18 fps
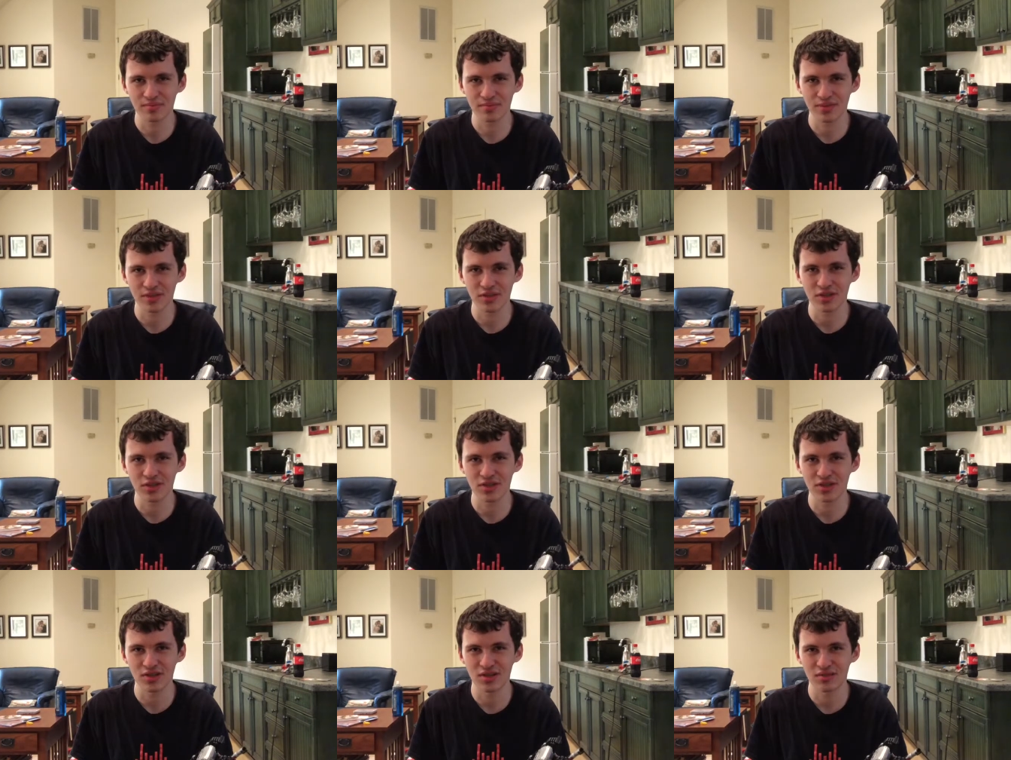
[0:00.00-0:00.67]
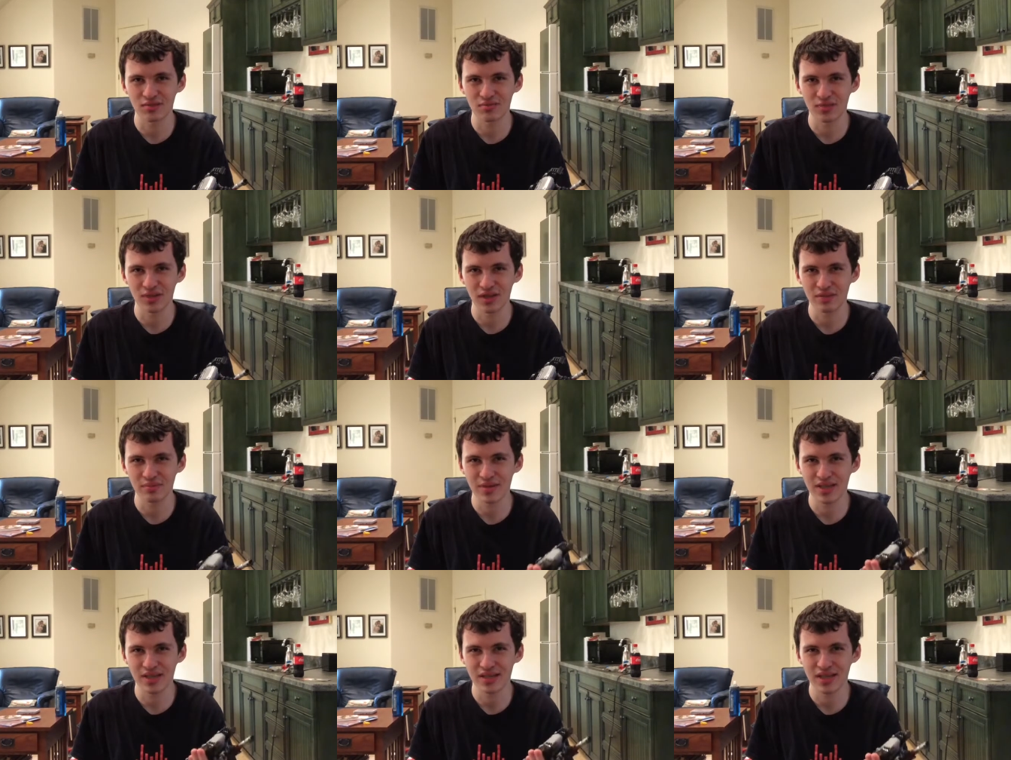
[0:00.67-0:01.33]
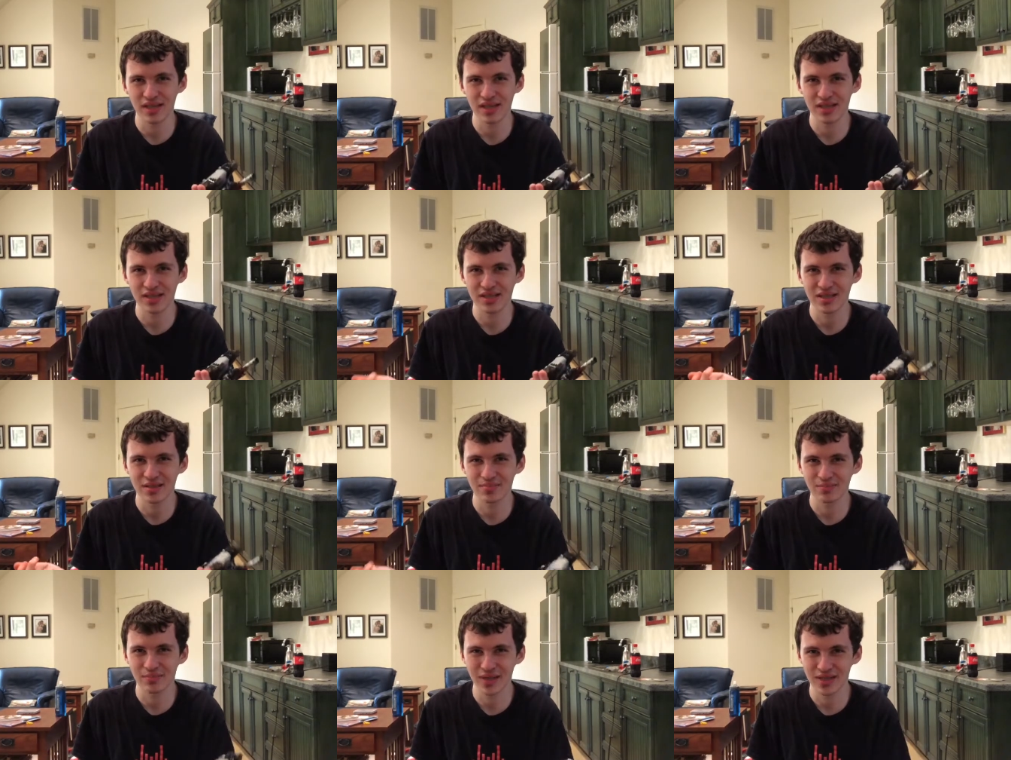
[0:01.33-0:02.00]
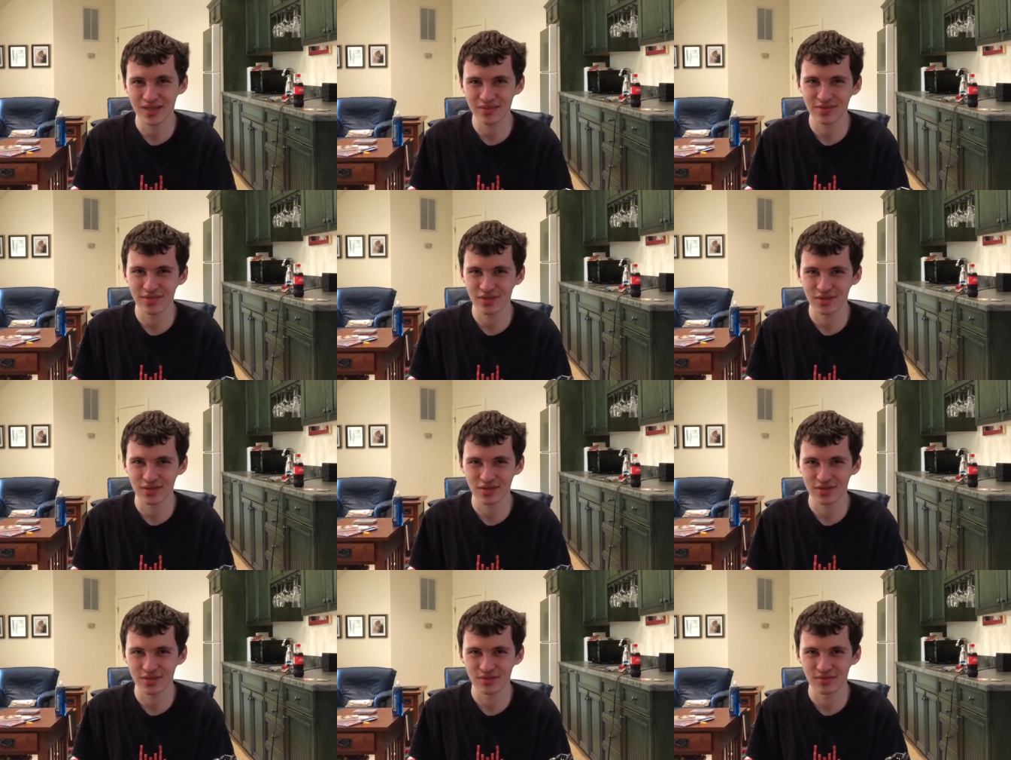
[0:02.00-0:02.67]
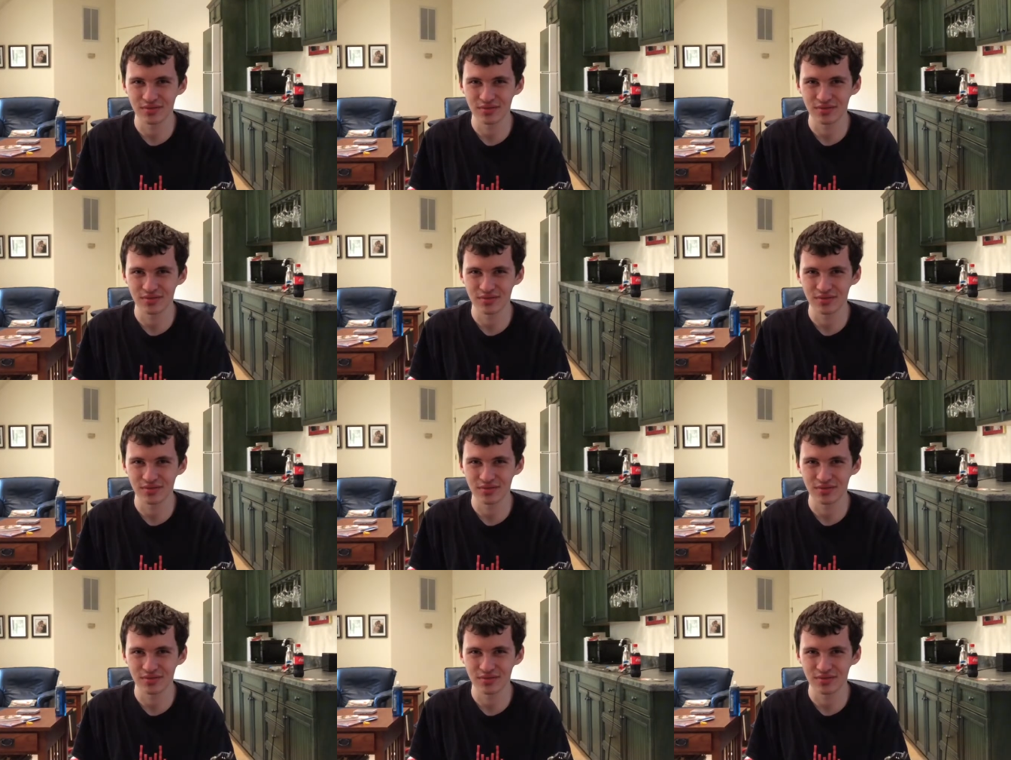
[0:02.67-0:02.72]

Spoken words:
shouldn't really be singling as the best version,